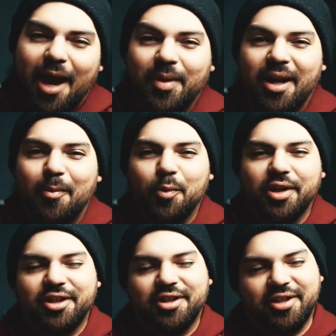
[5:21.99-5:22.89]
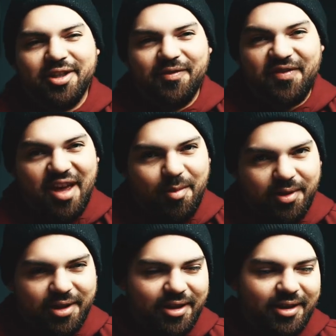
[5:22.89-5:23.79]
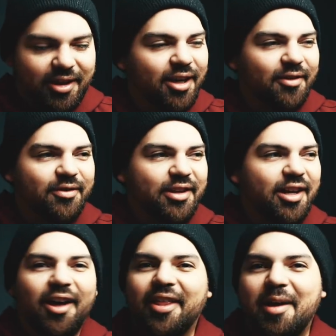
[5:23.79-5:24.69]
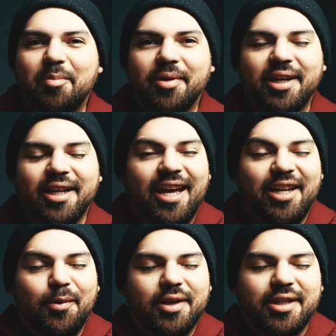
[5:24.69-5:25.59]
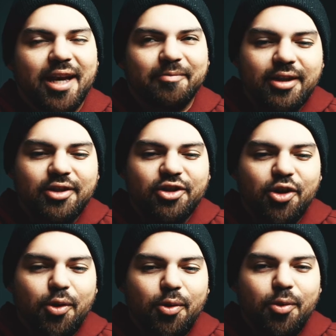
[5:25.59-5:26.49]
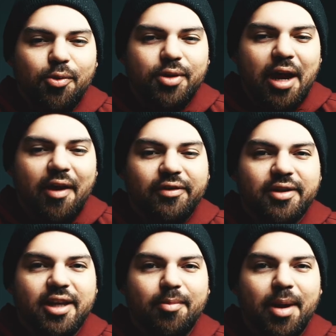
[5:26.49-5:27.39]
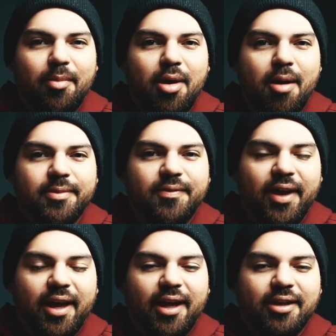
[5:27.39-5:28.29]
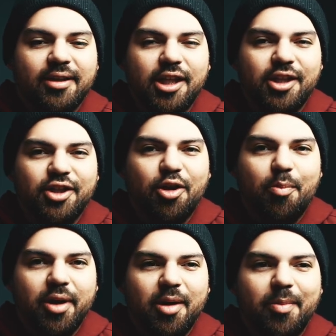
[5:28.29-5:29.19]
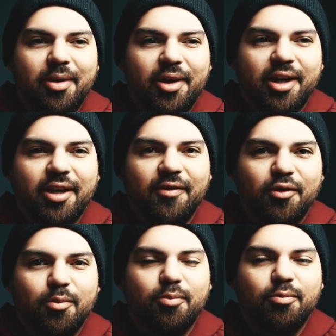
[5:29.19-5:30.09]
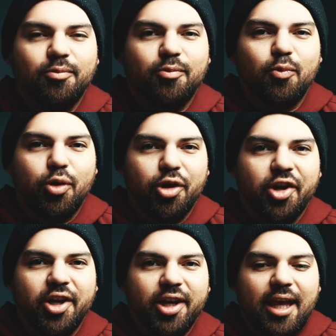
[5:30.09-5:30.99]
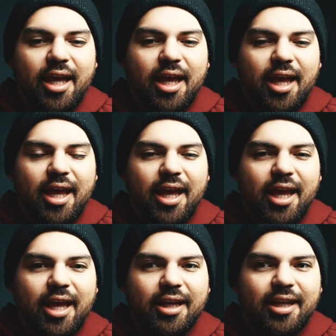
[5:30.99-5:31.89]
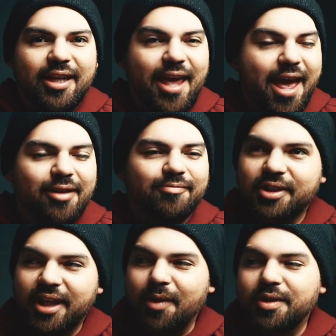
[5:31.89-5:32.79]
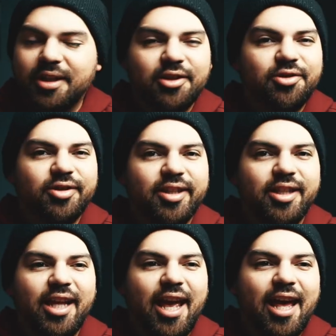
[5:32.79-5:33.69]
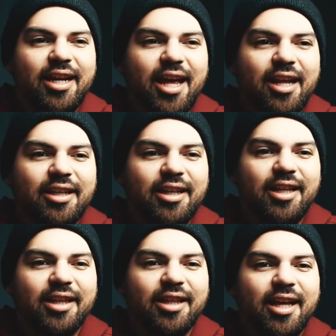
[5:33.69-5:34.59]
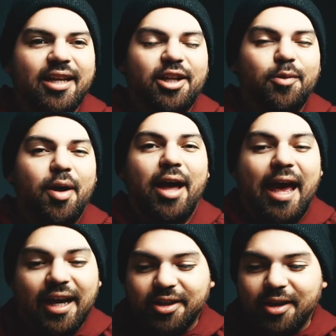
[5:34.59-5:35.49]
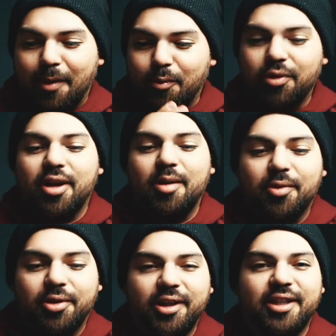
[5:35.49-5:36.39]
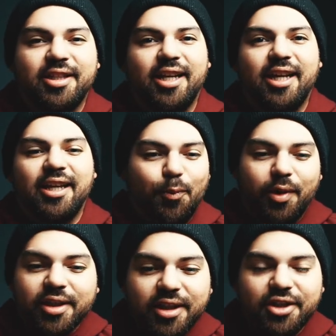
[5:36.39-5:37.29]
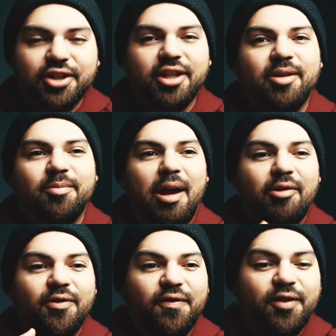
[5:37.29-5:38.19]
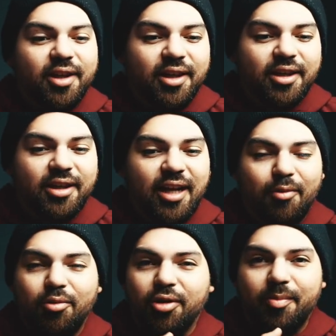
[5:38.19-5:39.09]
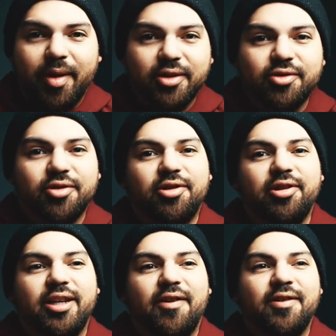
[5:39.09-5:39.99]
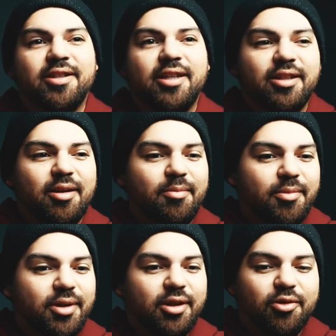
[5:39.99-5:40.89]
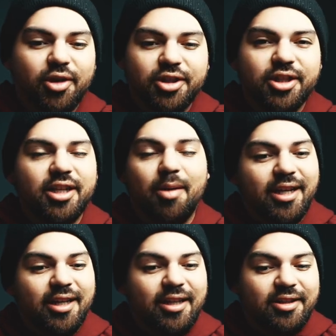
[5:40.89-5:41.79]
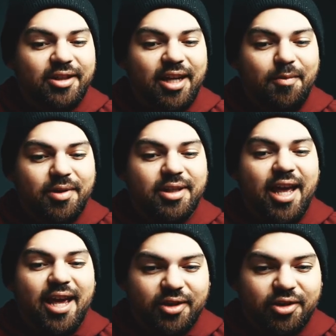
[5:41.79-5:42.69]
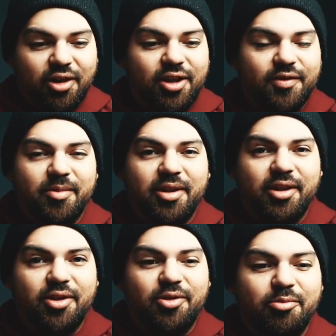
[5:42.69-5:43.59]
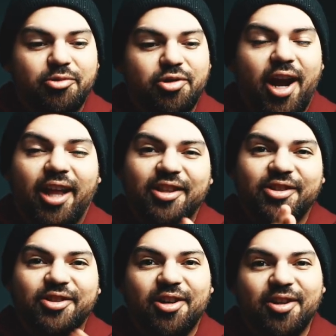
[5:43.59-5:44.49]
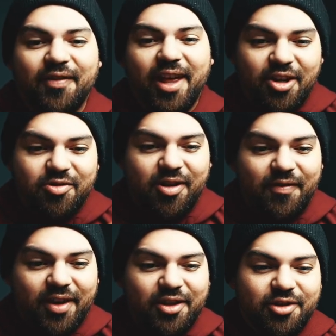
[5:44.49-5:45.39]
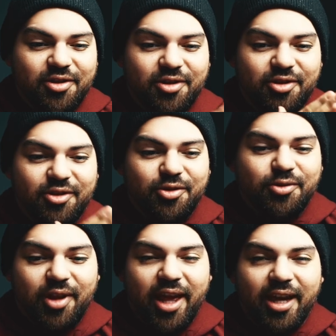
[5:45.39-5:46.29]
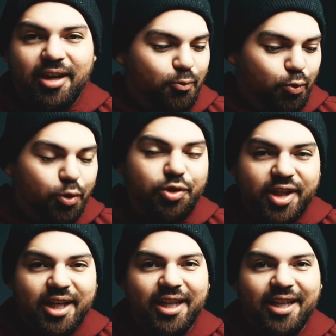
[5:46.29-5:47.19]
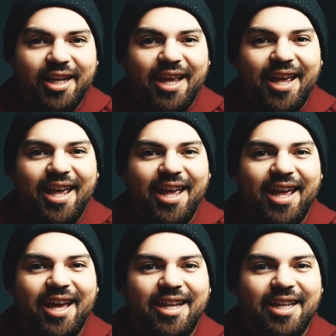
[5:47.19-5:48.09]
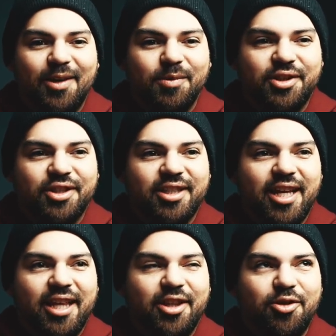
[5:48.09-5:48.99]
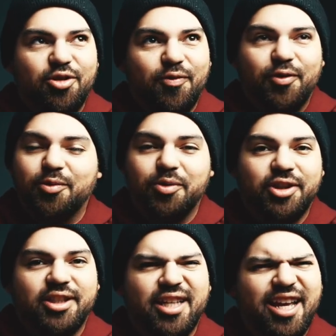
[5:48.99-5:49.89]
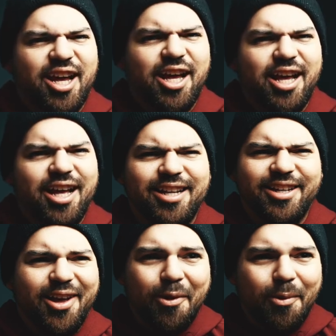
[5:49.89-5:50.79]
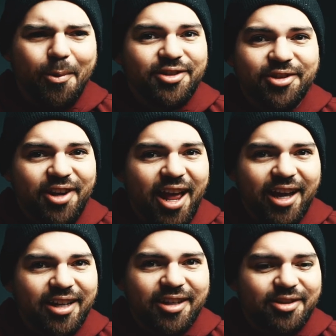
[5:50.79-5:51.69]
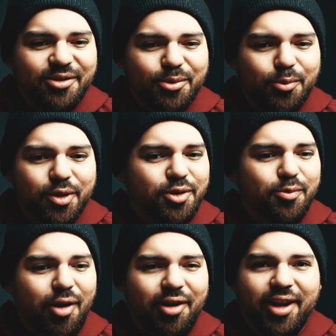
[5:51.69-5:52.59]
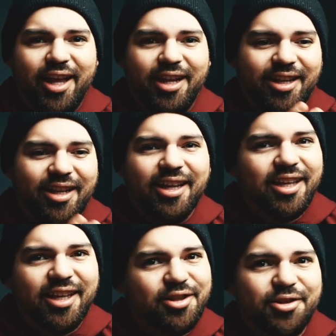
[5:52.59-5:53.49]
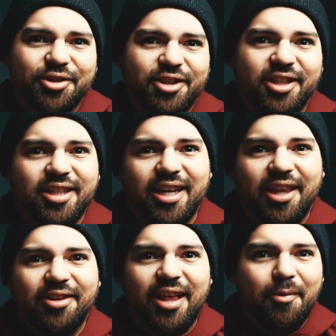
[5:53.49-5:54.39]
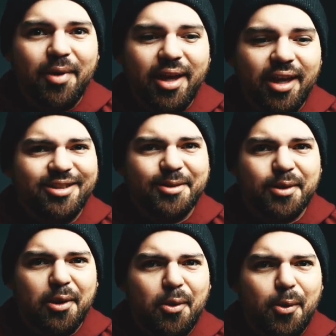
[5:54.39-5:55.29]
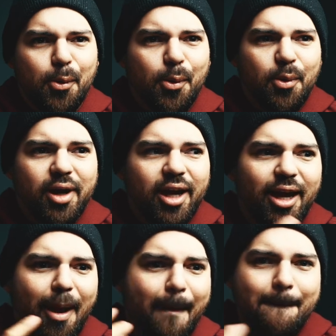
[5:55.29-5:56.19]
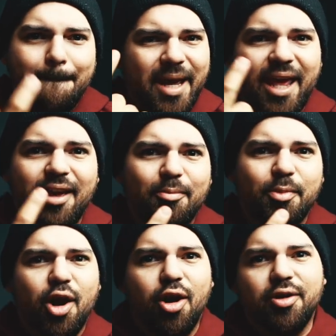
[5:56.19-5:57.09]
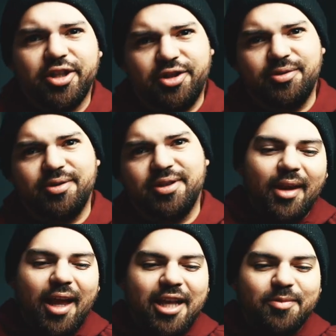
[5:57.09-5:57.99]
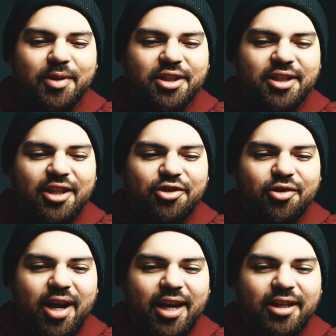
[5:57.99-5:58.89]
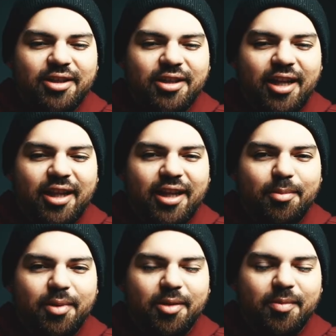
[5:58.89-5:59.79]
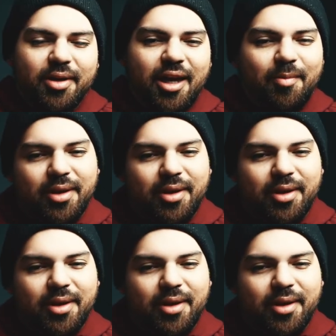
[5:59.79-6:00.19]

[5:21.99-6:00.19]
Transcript: I mean, I'm rich in family and love and all that, but anyways, yeah. So now I have to take my mom's van to go pick up Erica from work. And yeah, today was an interesting day. I hadn't had a day like that in a while. I woke up early today, went to the gym. I was feeling good. I woke up extra early. I was like, I'm gonna crush it. Today was like the start of something new. I'm trying the start of like a new adventure, new like routine. And it was just like the universe was just like, no, you're not gonna do what you want and get your shit together that way. So bam, car issues. As much as I try to not let it bug me, I